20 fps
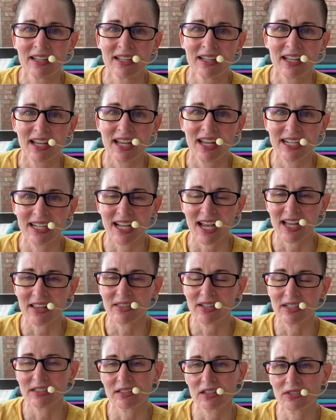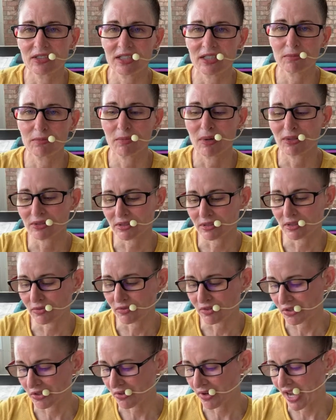hey, Kathy. So did most of
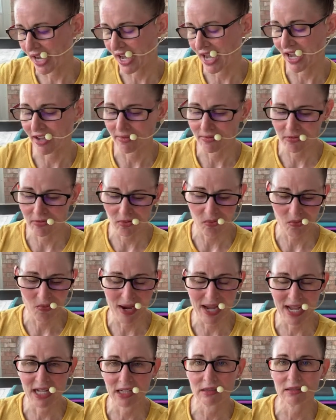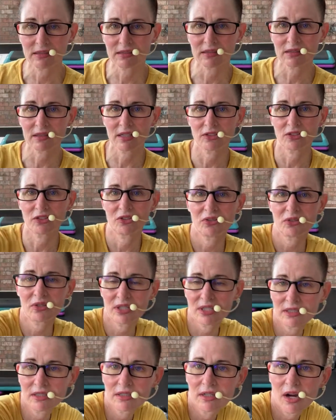you have weights that you
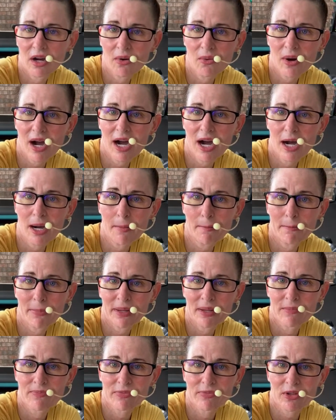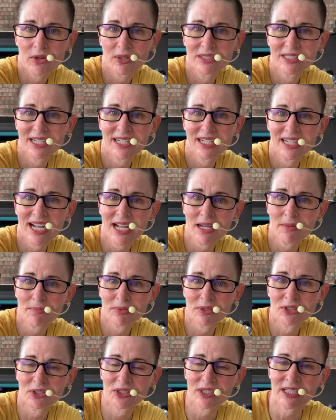could go up or down? Hey,
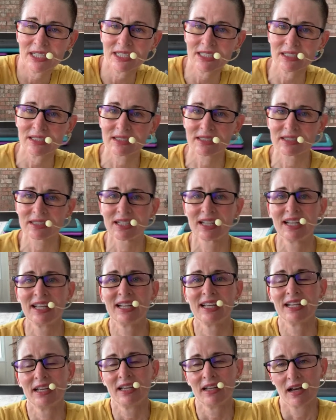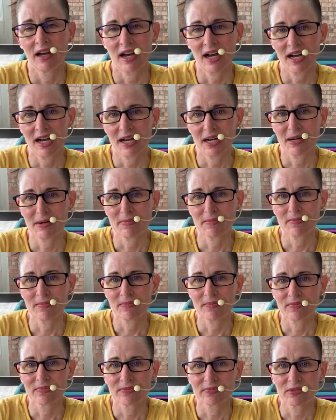Patrice, um,
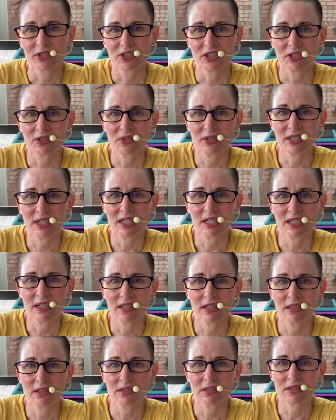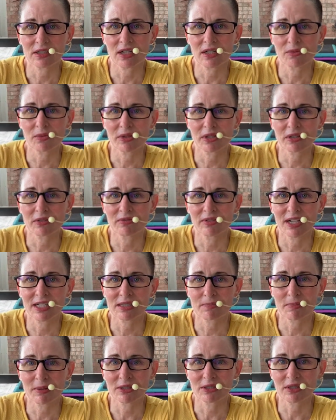Judy, you started with your vest
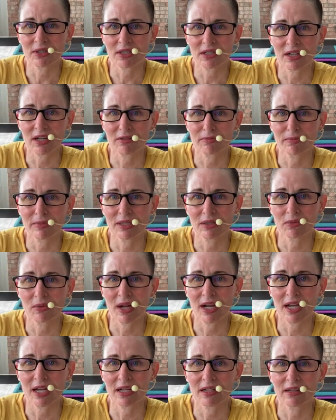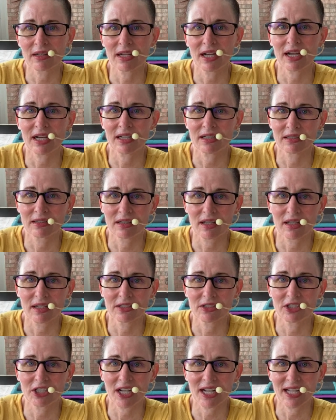but took it off midway. Yeah,
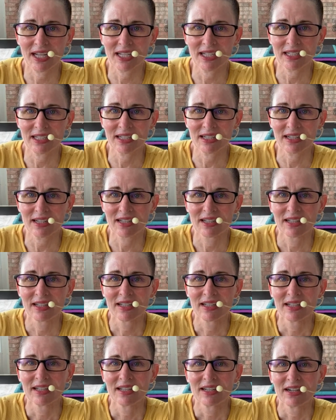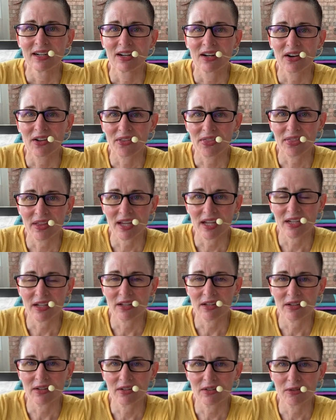Jen, oh, thank
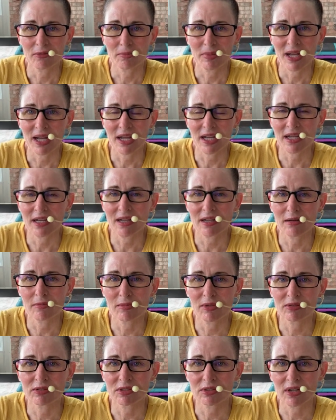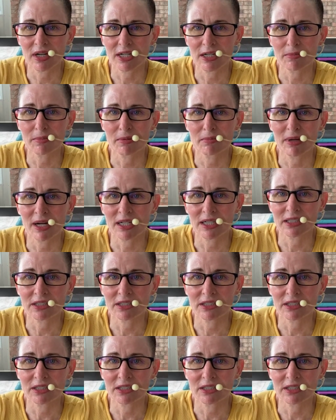you. Pam, it was a great upper body